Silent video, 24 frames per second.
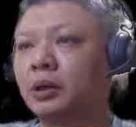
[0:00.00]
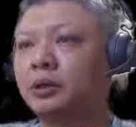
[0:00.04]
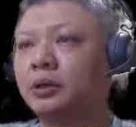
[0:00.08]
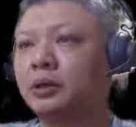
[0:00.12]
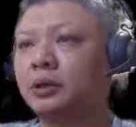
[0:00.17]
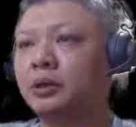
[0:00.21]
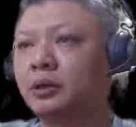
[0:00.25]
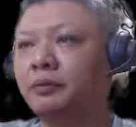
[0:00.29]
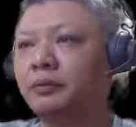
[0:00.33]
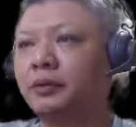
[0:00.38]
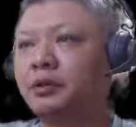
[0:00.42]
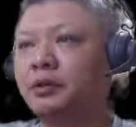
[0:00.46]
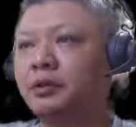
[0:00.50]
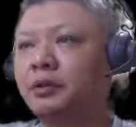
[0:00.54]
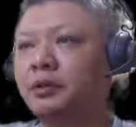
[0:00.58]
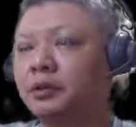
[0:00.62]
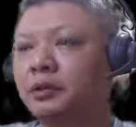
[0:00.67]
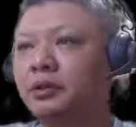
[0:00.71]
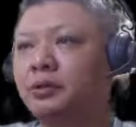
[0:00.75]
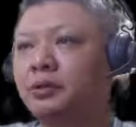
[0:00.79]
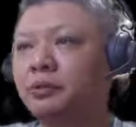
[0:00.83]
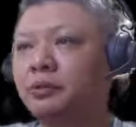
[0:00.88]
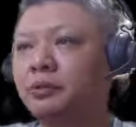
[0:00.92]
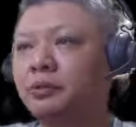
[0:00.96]
salvage the
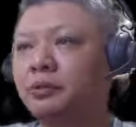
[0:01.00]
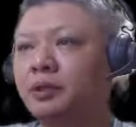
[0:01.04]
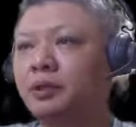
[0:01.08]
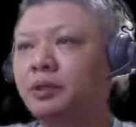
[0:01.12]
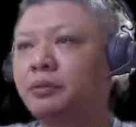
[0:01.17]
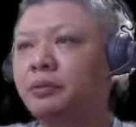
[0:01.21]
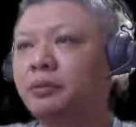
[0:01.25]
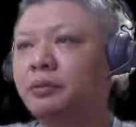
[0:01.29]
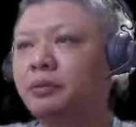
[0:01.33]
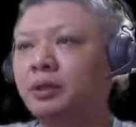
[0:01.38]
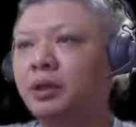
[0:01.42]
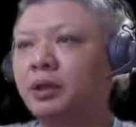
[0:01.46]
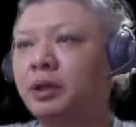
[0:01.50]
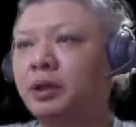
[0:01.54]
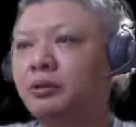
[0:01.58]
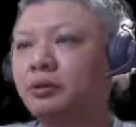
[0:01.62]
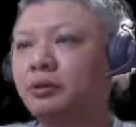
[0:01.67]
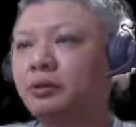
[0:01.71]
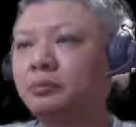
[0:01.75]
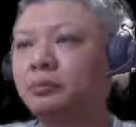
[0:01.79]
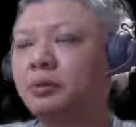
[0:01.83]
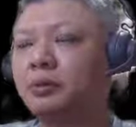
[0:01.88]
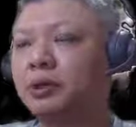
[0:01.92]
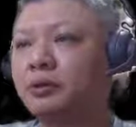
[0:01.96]
situation with
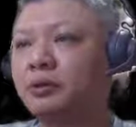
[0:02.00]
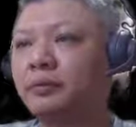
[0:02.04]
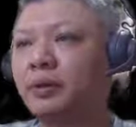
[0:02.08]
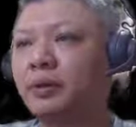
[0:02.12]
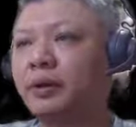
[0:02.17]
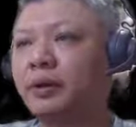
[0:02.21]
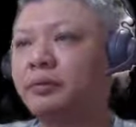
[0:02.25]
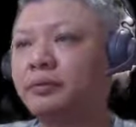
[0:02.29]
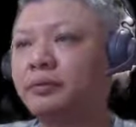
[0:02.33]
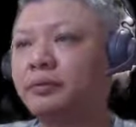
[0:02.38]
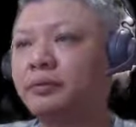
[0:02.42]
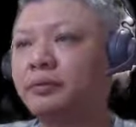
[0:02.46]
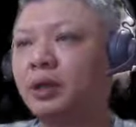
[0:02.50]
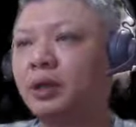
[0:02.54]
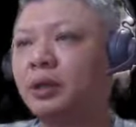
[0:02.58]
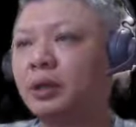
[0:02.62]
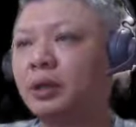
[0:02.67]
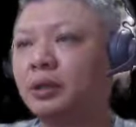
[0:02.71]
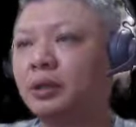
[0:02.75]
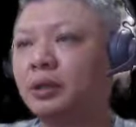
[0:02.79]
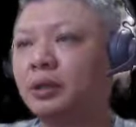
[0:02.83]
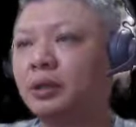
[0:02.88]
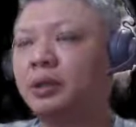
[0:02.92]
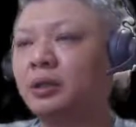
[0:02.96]
r3 plus 5,
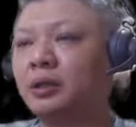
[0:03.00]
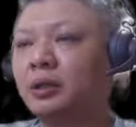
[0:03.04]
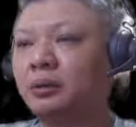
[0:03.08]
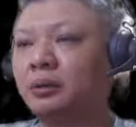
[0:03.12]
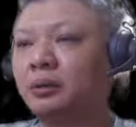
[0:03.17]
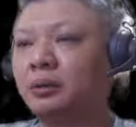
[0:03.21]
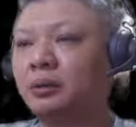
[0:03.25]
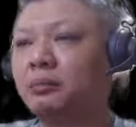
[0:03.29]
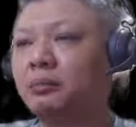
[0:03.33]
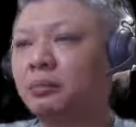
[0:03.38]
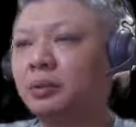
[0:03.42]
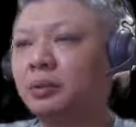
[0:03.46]
targeting the